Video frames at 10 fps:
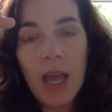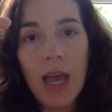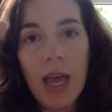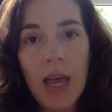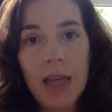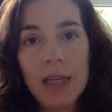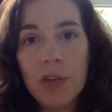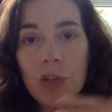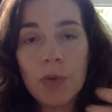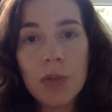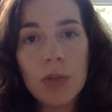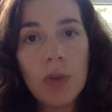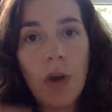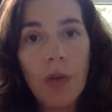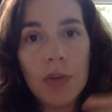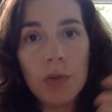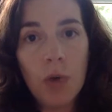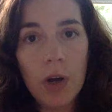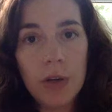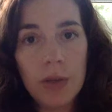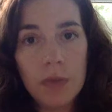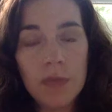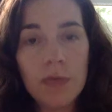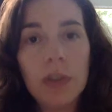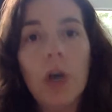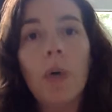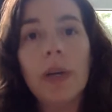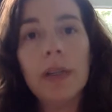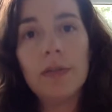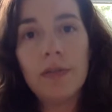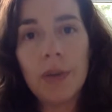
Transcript: And interspersed with all this water that was flowing